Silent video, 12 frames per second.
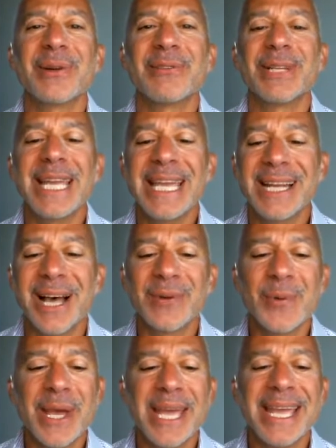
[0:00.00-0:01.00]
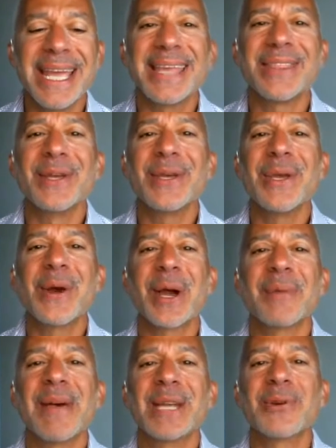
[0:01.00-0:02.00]
of Lean On We, the New
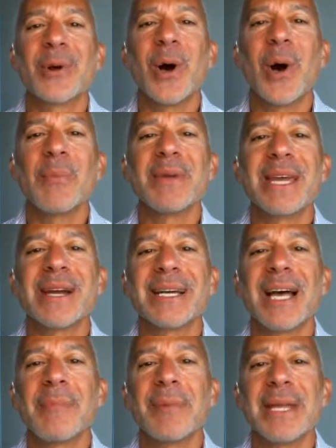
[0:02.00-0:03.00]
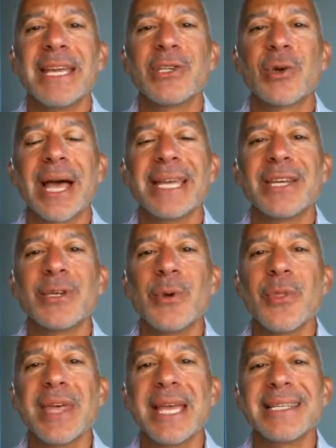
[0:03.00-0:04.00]
York Metro home care company trying to do
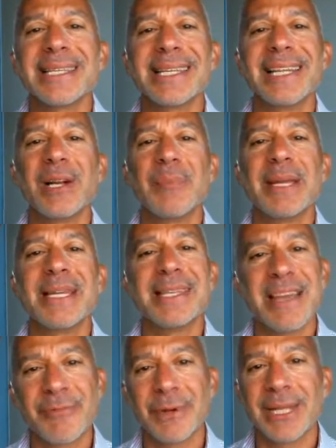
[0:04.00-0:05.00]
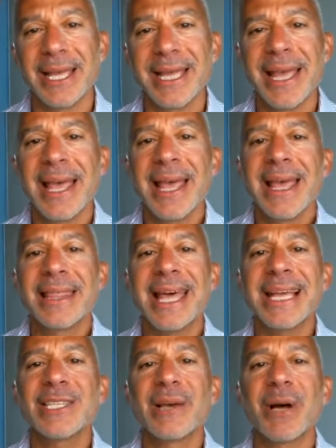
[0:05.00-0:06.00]
things a little bit differently.
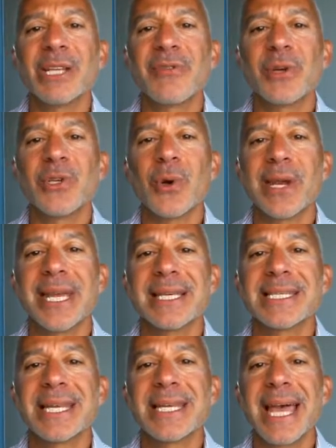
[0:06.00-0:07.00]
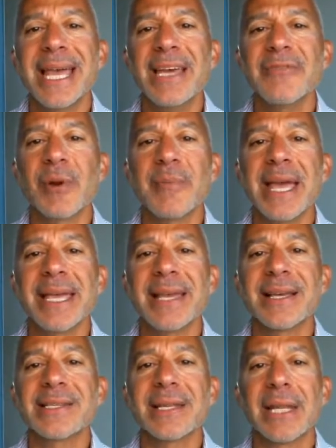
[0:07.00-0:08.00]
Thanks so much for joining us today and for
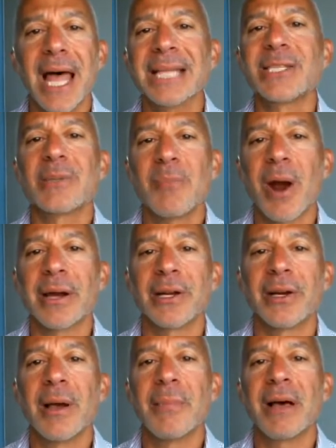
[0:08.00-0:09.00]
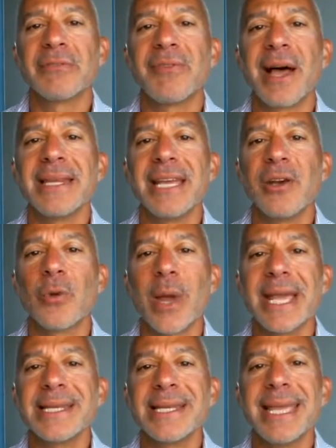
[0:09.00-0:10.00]
making us a lot smarter about finding
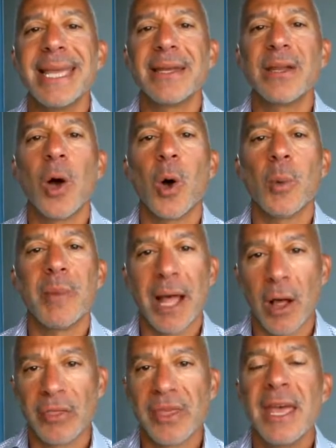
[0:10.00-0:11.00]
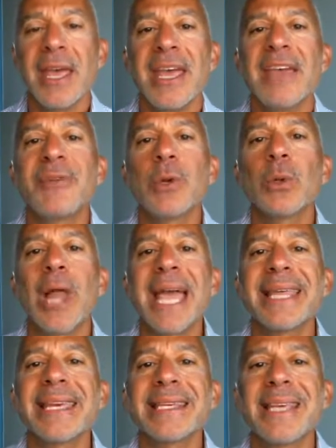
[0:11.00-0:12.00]
great in-home health. If you
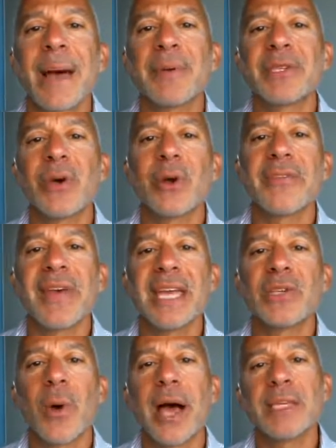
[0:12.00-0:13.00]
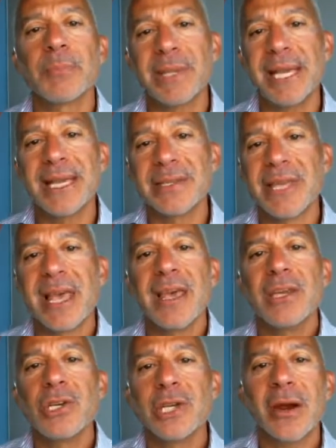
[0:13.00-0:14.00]
like this episode of AgeWise, please
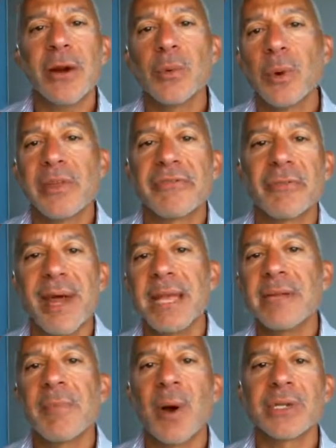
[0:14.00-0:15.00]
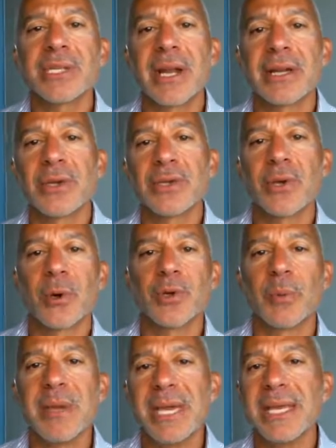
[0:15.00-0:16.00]
share it with a friend, post it on your
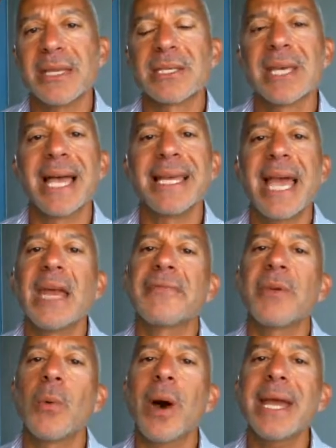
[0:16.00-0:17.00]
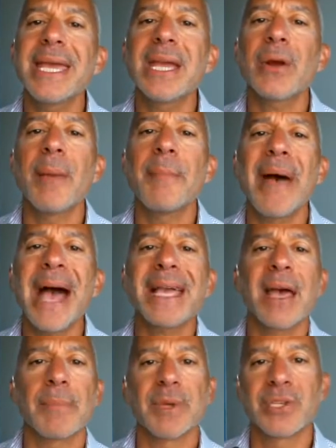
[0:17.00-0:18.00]
social media site. And if you want to hear back
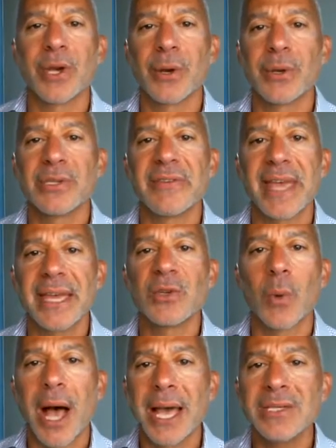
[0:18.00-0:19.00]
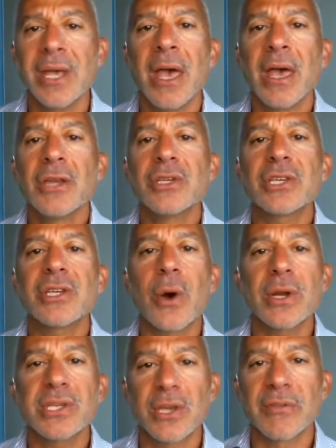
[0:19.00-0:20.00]
episodes of AgeWise, just go
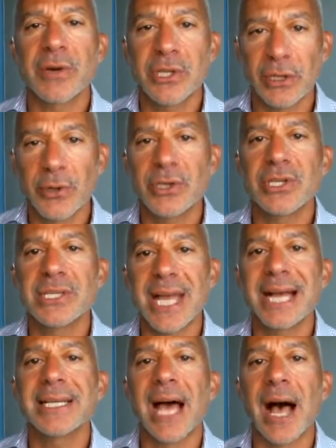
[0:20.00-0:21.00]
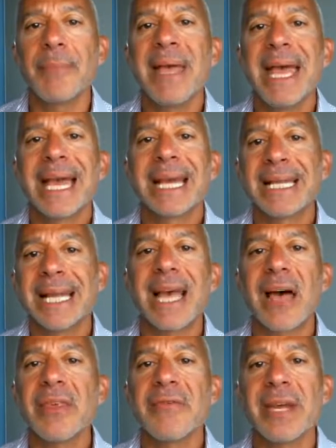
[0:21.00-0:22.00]
to silversolutions.com, click
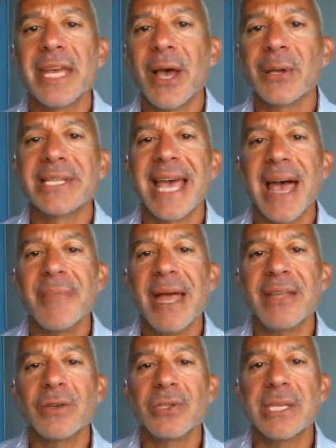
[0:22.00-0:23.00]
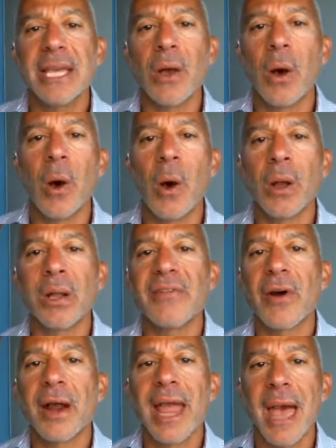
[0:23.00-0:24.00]
on the video tab, and you'll see all of
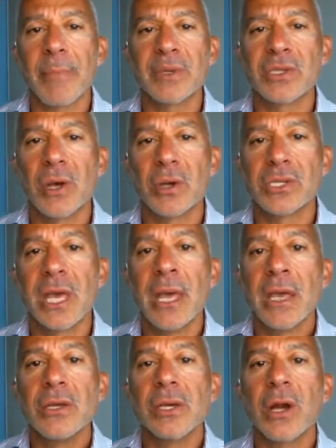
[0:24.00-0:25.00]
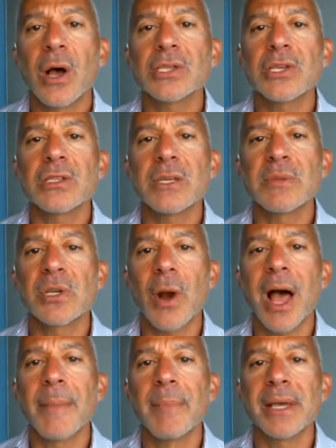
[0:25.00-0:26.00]
our episodes. You can also
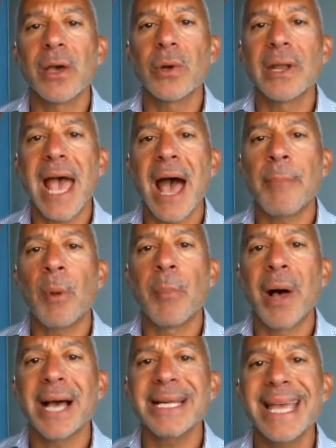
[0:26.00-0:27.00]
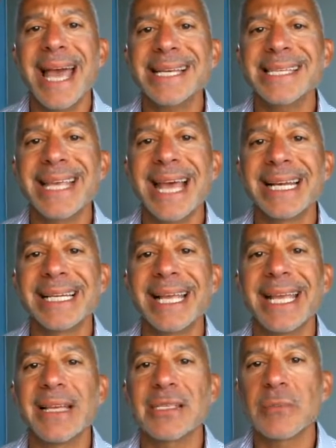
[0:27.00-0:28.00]
subscribe by going to Apple Podcasts and
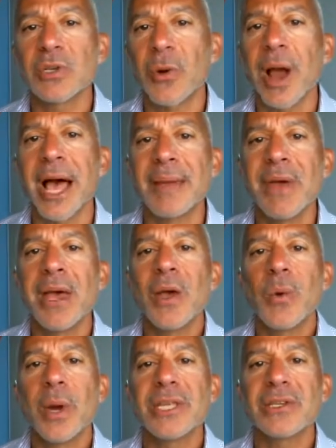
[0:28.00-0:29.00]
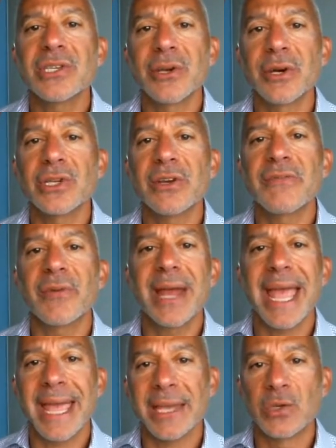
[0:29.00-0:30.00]
clicking subscribe when you search for
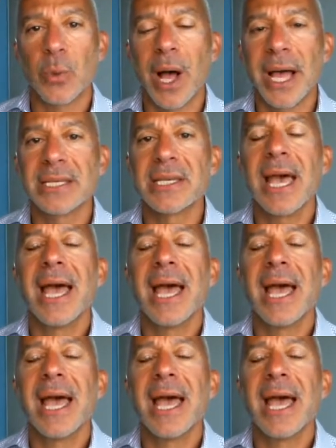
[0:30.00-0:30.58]
AgeWise.